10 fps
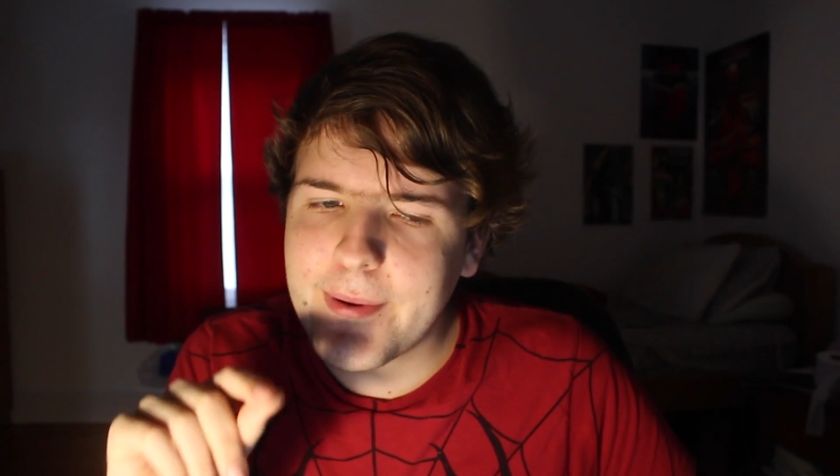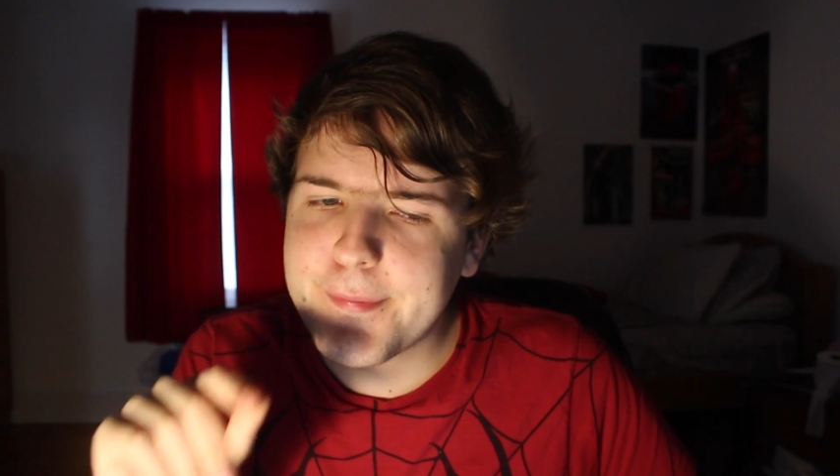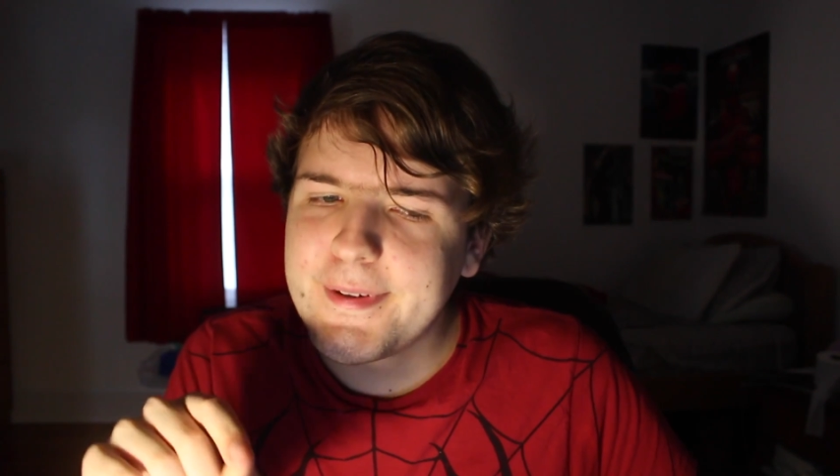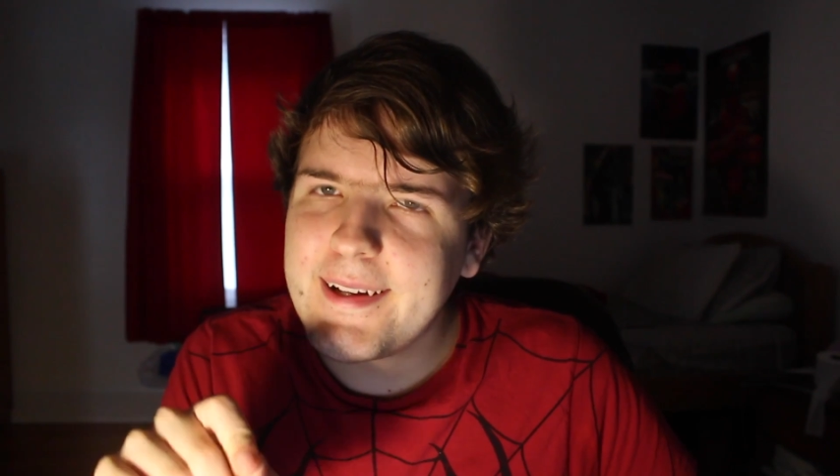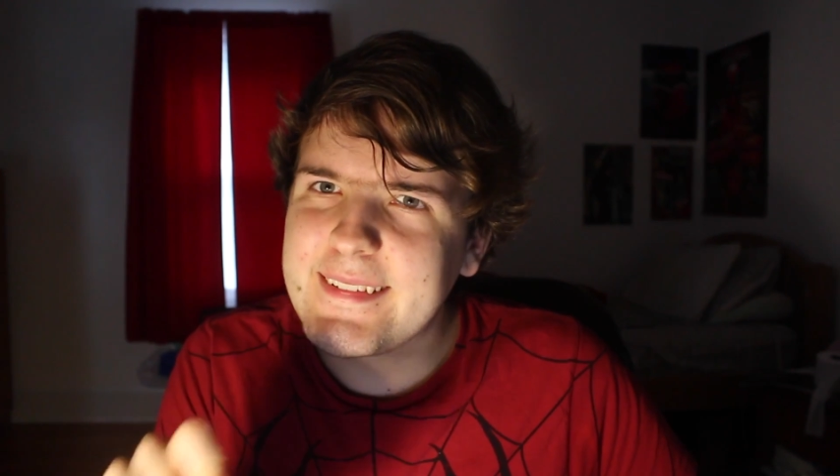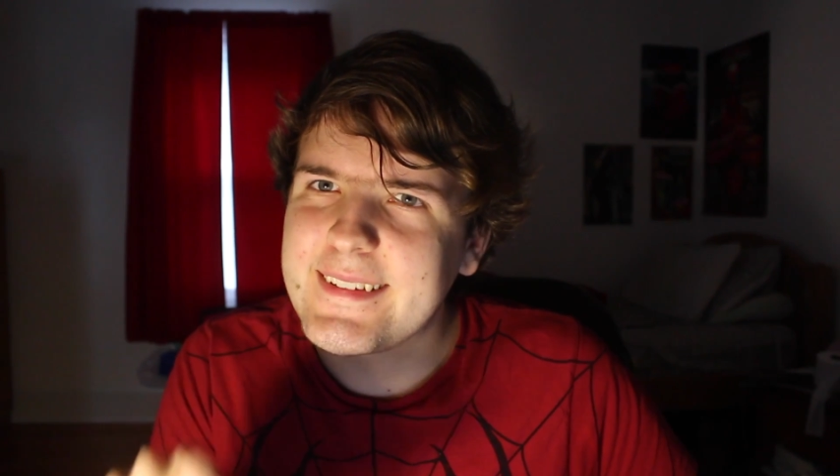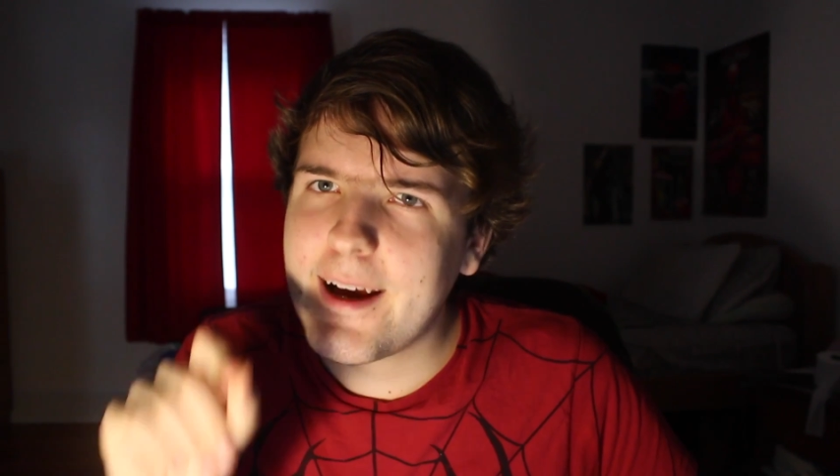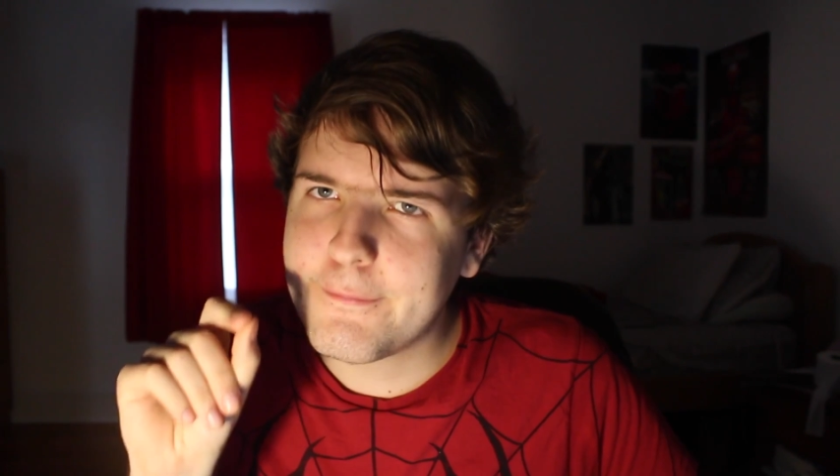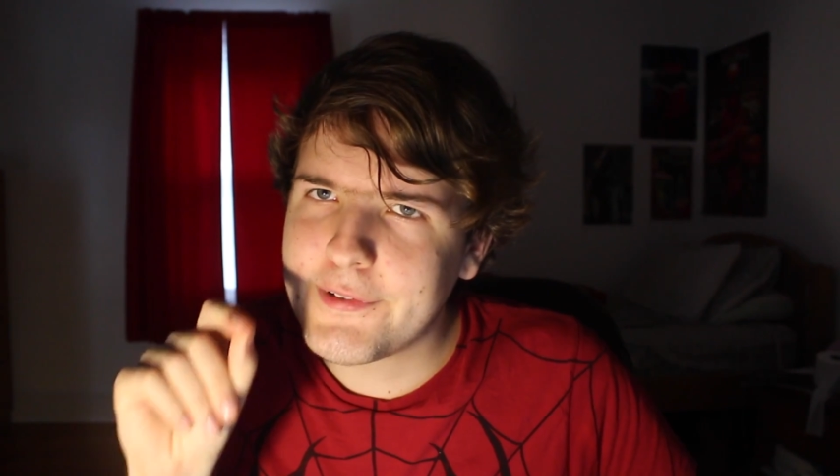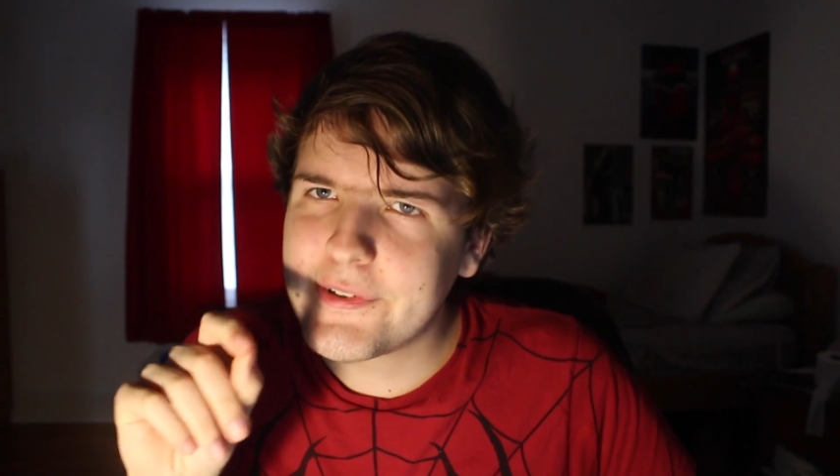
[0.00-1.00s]
we find out
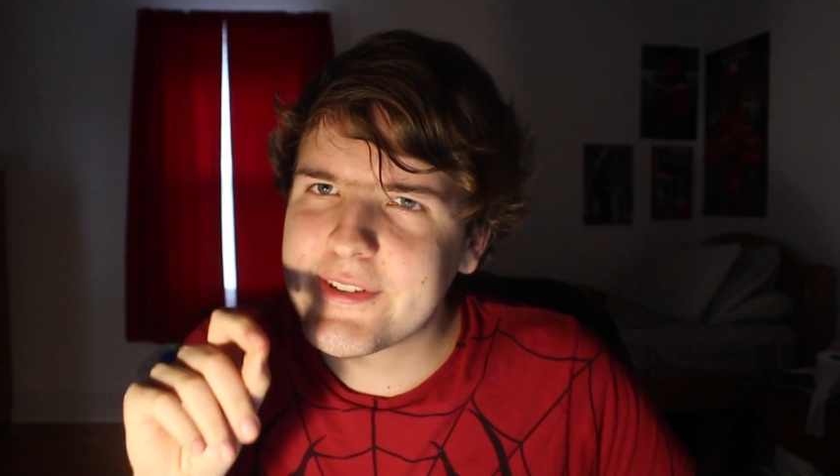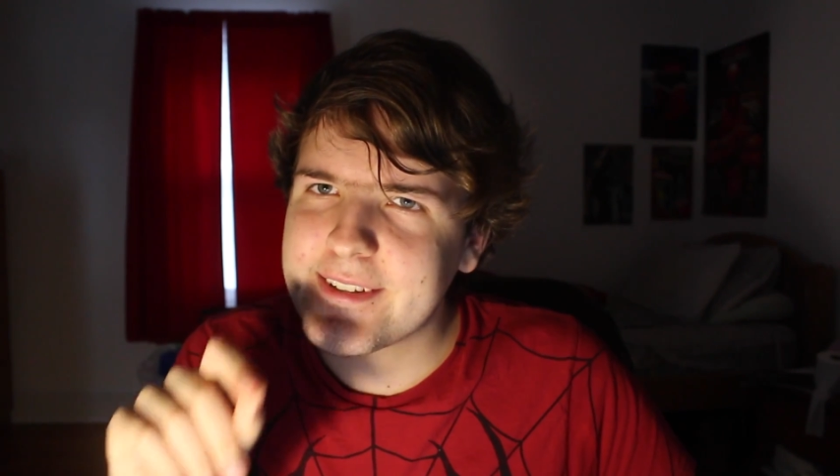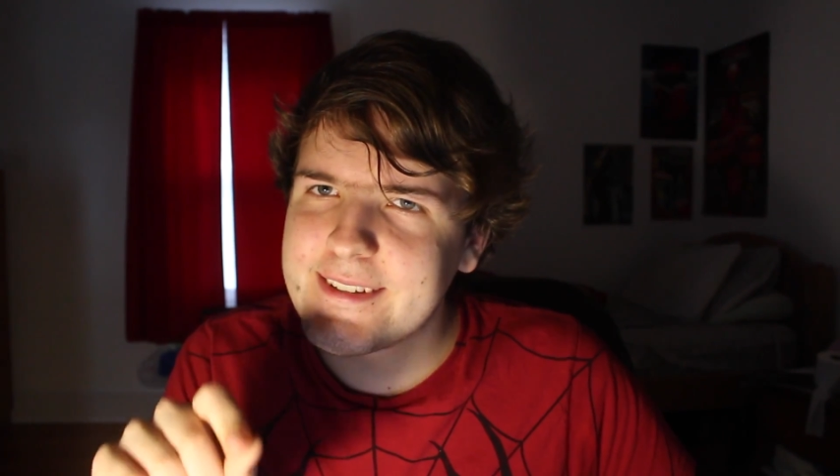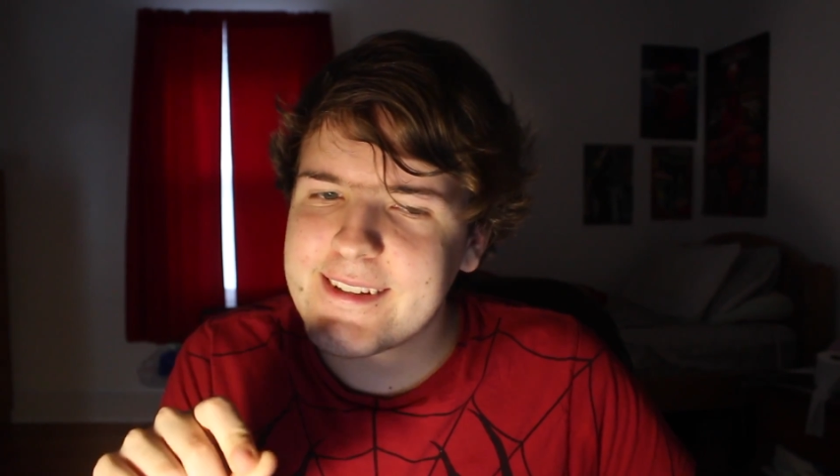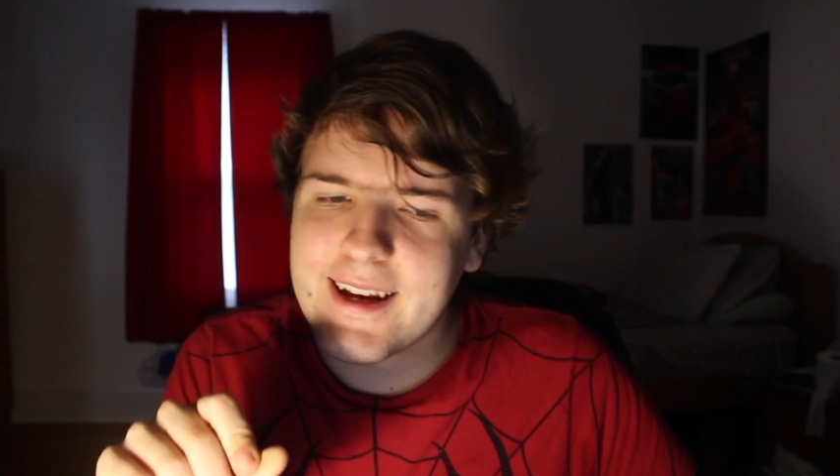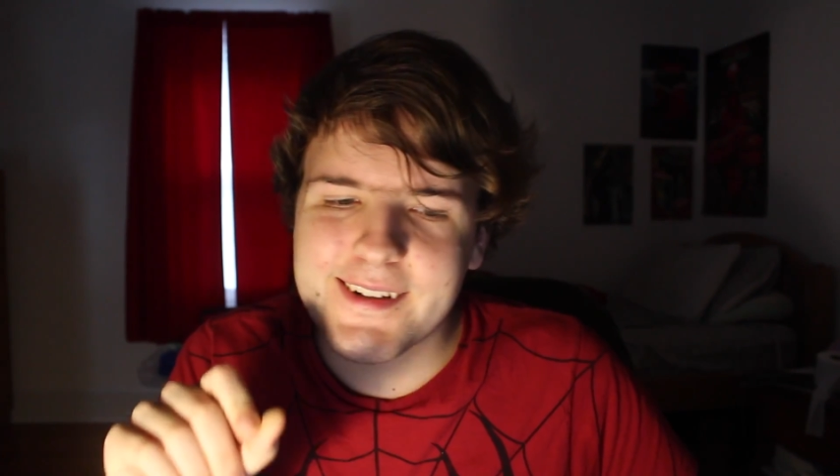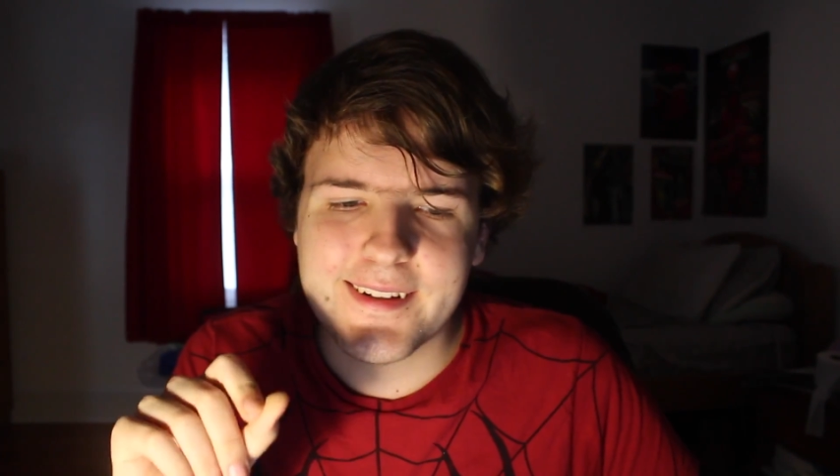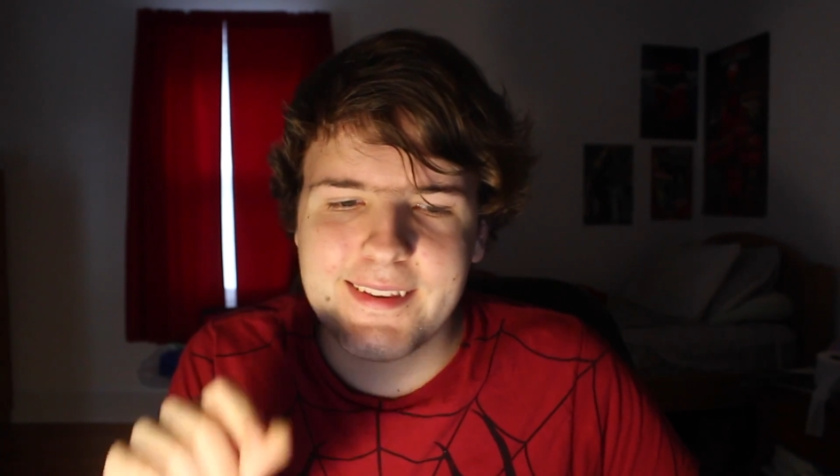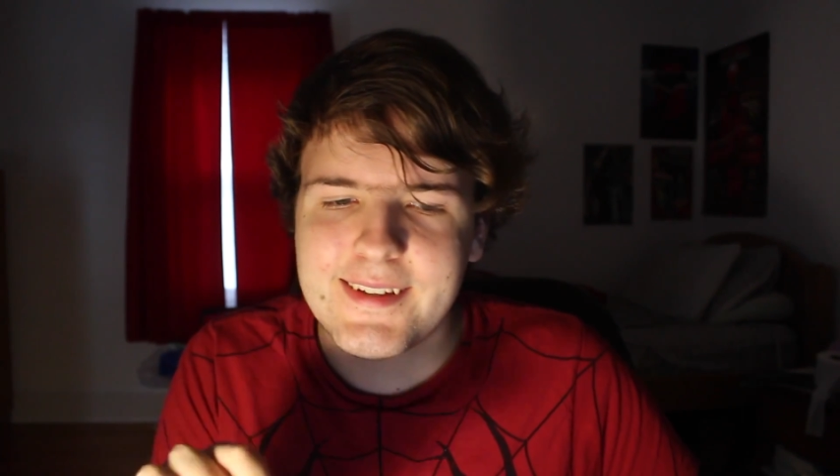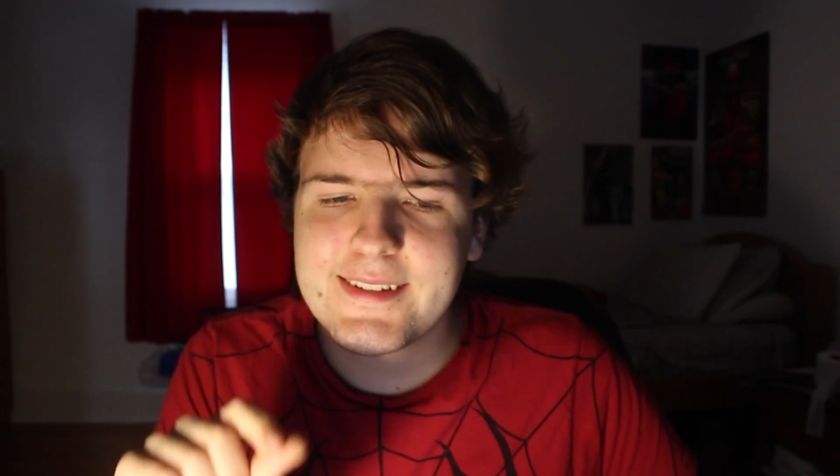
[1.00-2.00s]
that Vulture is
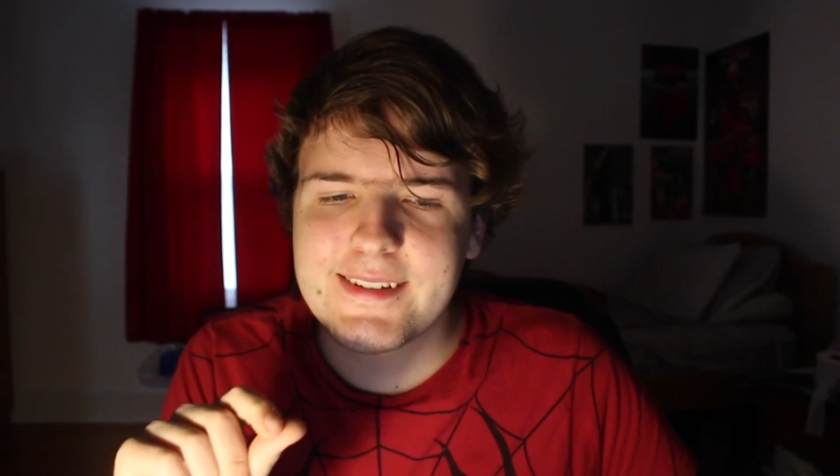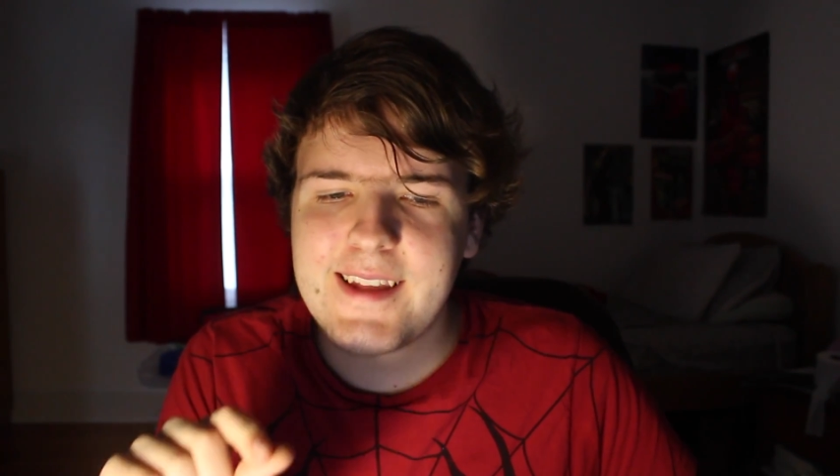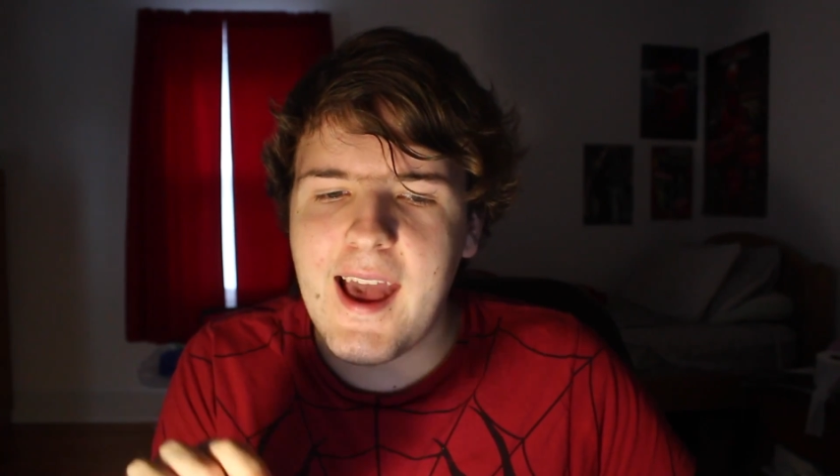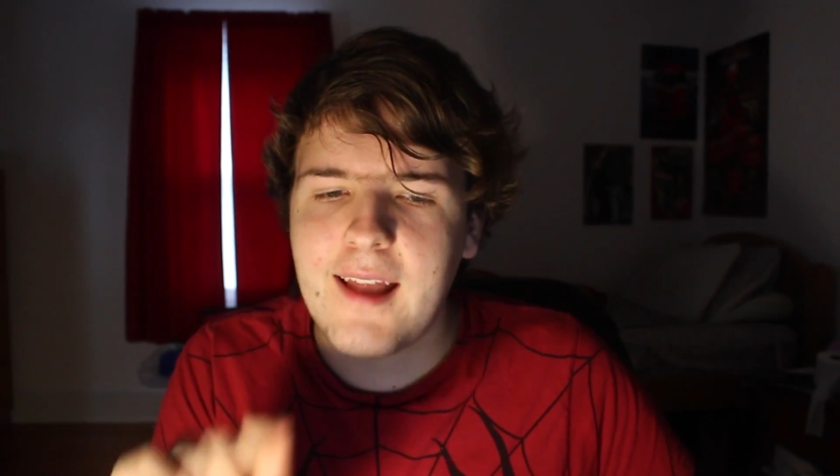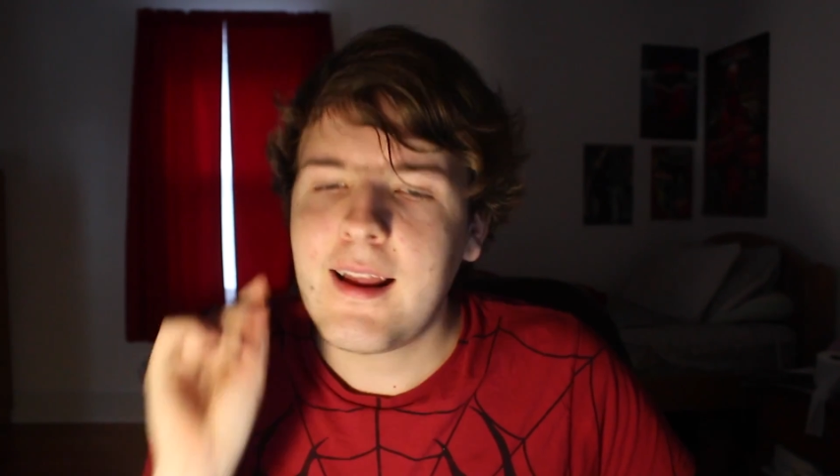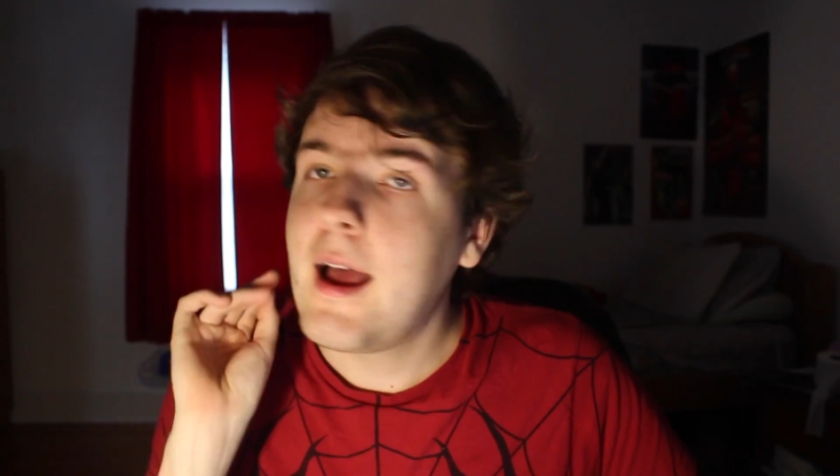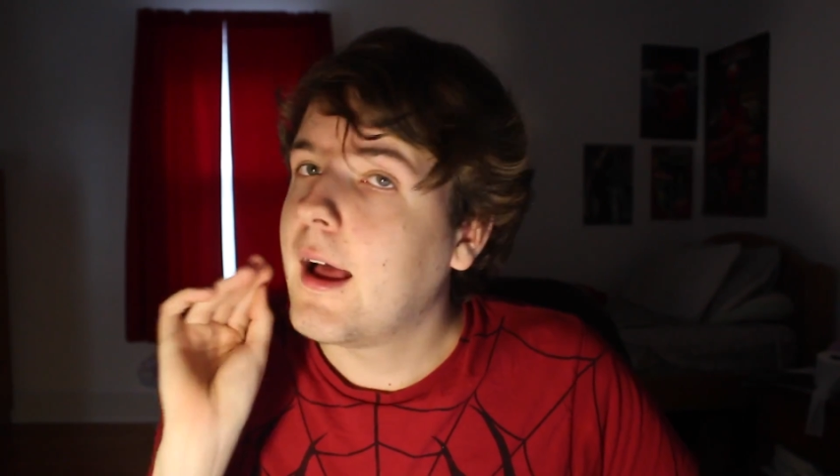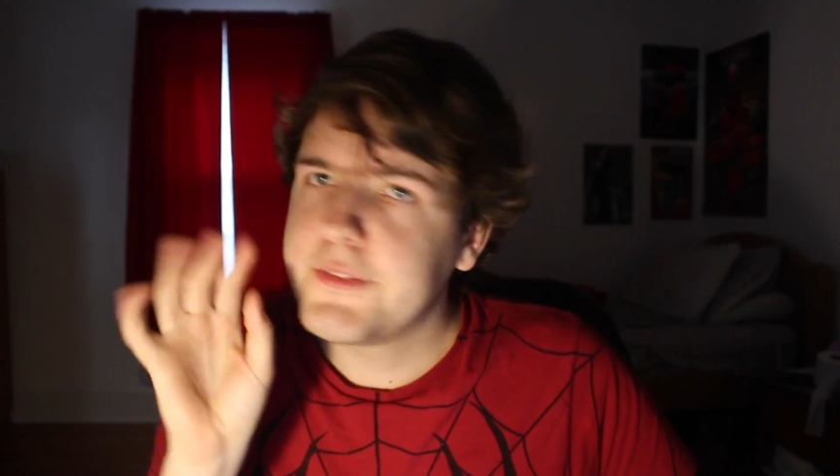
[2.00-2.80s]
actually Liz's dad,